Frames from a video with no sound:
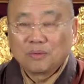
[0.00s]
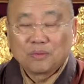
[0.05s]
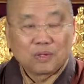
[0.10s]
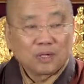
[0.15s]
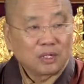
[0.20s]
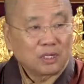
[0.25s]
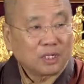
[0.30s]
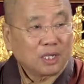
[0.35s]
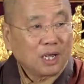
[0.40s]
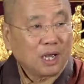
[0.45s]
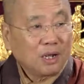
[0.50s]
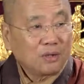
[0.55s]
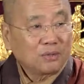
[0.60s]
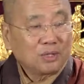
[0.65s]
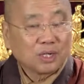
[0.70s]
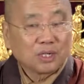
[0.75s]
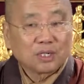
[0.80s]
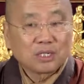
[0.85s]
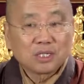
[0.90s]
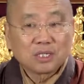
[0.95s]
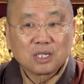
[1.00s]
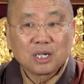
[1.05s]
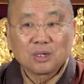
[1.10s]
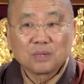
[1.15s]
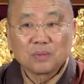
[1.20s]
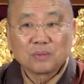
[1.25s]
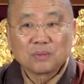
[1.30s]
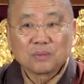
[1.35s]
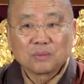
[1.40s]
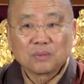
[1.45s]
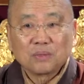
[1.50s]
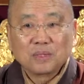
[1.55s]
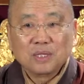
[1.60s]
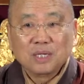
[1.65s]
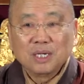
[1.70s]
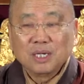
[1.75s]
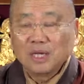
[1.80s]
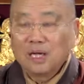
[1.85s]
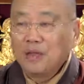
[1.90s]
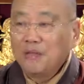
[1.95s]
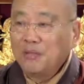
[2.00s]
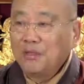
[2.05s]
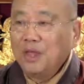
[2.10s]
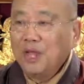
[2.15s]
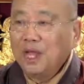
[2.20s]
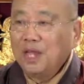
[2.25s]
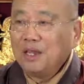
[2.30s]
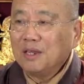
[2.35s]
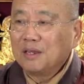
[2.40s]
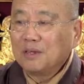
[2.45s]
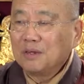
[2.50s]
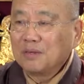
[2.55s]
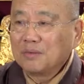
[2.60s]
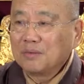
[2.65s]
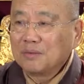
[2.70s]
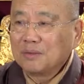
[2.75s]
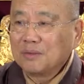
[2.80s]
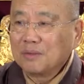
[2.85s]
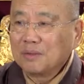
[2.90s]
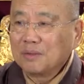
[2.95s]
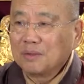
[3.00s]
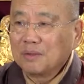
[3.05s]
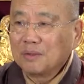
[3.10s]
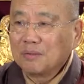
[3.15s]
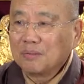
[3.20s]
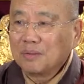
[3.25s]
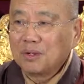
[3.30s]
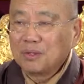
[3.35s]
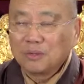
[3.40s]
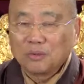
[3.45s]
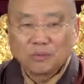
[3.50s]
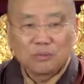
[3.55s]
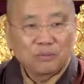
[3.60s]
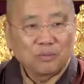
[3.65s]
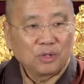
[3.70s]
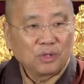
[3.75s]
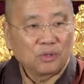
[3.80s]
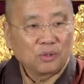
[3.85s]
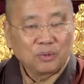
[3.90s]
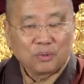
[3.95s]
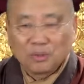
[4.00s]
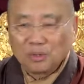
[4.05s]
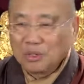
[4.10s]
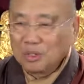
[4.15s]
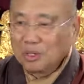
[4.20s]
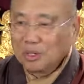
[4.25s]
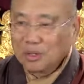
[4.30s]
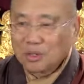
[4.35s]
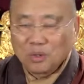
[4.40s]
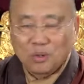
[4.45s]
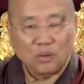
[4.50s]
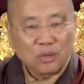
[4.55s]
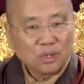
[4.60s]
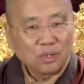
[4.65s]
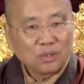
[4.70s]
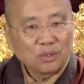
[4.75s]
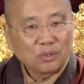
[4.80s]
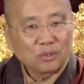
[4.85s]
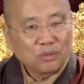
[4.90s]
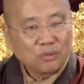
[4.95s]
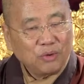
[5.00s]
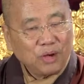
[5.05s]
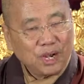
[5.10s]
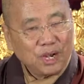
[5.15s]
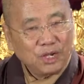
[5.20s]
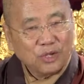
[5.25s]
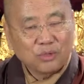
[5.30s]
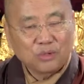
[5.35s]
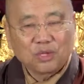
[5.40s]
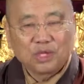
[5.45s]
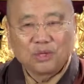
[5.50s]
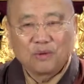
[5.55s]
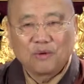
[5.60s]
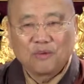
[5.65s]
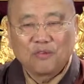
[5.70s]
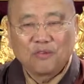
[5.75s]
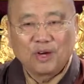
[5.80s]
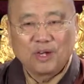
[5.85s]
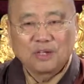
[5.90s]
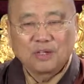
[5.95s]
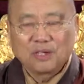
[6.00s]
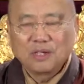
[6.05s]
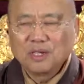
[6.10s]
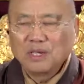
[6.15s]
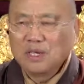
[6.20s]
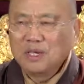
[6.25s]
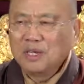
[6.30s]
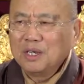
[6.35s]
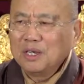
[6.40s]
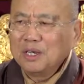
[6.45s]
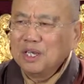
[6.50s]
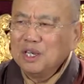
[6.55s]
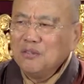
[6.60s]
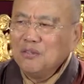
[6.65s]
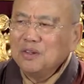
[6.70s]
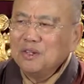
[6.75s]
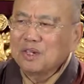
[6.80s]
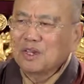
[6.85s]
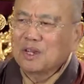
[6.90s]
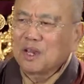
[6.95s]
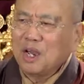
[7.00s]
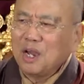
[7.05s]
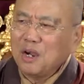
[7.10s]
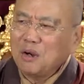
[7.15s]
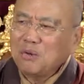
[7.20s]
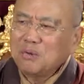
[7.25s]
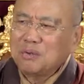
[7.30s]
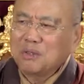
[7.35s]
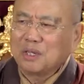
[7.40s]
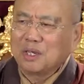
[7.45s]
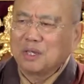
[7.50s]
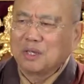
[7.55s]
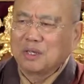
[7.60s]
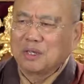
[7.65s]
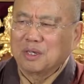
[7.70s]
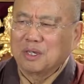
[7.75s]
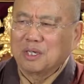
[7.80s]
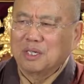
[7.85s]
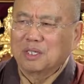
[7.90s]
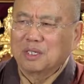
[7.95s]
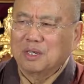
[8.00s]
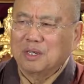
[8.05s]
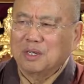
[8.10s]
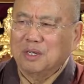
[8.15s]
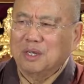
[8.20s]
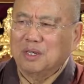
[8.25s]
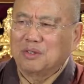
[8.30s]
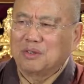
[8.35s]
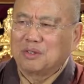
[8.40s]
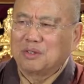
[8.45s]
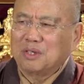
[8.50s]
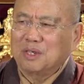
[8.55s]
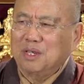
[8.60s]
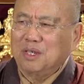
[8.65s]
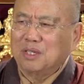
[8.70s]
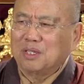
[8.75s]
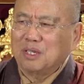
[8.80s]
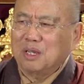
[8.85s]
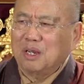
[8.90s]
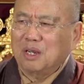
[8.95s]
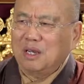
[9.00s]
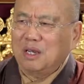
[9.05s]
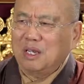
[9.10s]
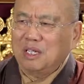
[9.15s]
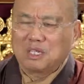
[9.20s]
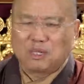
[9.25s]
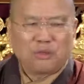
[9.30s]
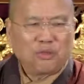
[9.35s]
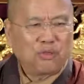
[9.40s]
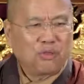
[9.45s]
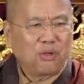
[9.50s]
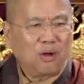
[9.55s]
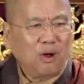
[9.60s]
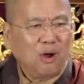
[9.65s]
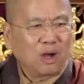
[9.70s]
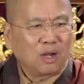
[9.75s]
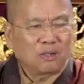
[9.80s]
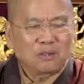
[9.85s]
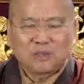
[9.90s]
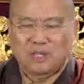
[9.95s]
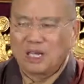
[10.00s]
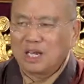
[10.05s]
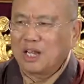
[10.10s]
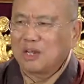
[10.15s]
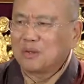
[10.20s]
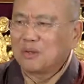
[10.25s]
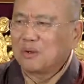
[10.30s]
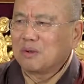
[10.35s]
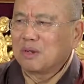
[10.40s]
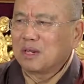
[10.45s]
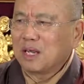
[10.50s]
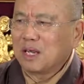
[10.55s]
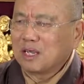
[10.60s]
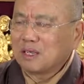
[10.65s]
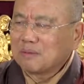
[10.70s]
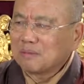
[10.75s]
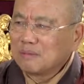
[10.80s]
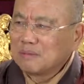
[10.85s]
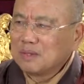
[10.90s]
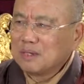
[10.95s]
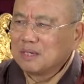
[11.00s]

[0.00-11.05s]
This counting is subtle. And then, when you go a little gradually, you will find that even the counting is a thought that I don't like.